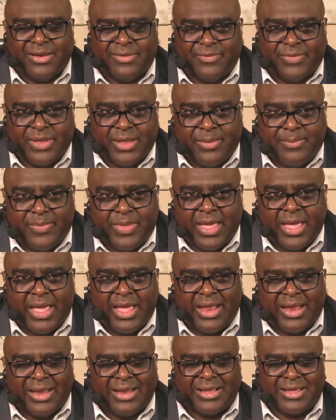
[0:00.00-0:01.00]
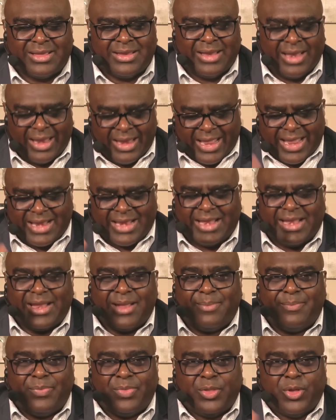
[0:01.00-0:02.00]
of them, letting
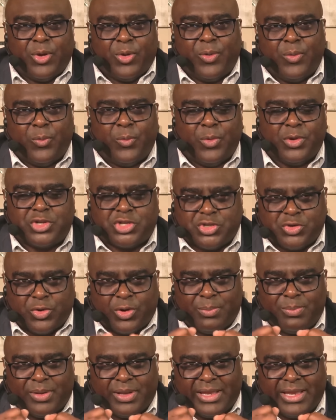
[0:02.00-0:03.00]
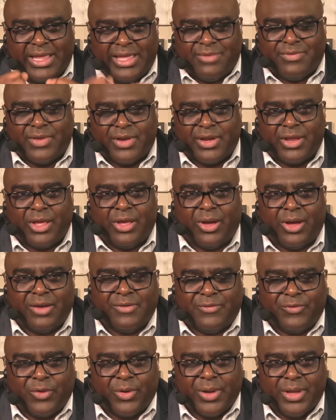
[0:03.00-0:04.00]
them know what you are believing God
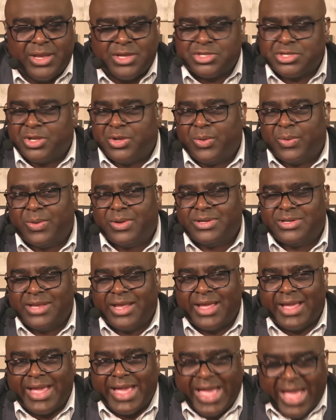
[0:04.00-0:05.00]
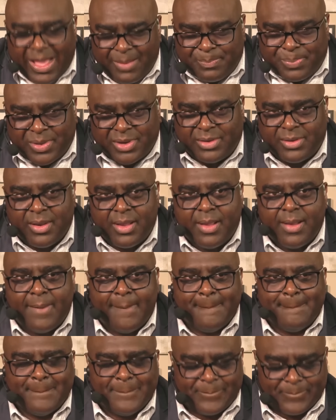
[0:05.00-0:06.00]
for is going to happen.
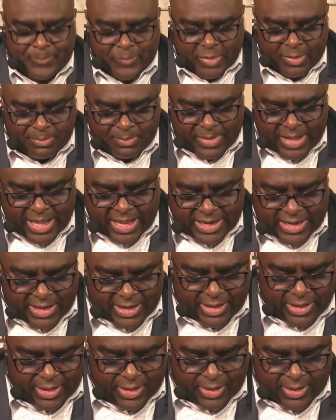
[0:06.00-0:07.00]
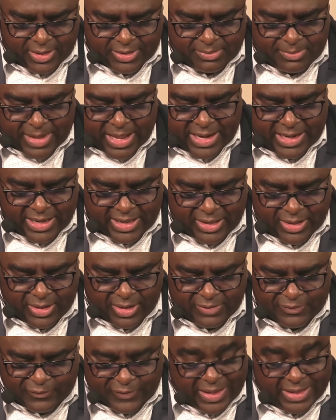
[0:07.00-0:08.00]
Mighty God, mighty
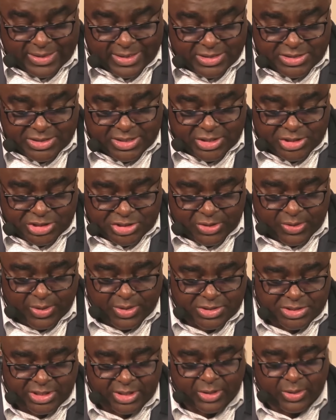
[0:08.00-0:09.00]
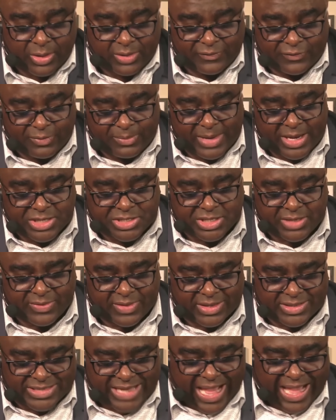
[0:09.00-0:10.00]
God. Faith is the assurance, the confirmation,
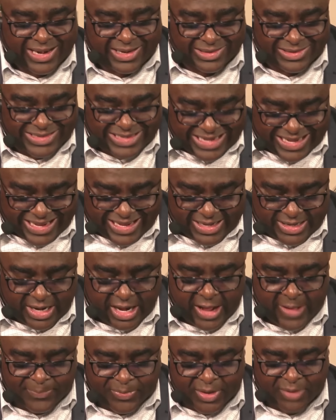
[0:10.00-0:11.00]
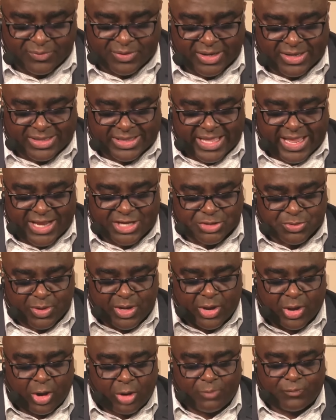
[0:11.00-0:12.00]
the title deed of the things we
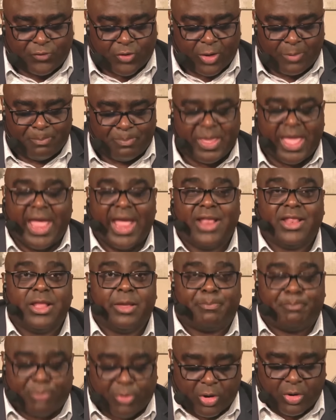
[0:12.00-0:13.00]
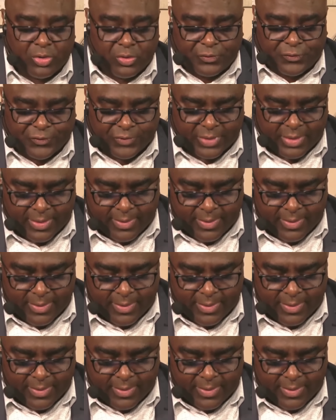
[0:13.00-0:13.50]
hope for, being the proof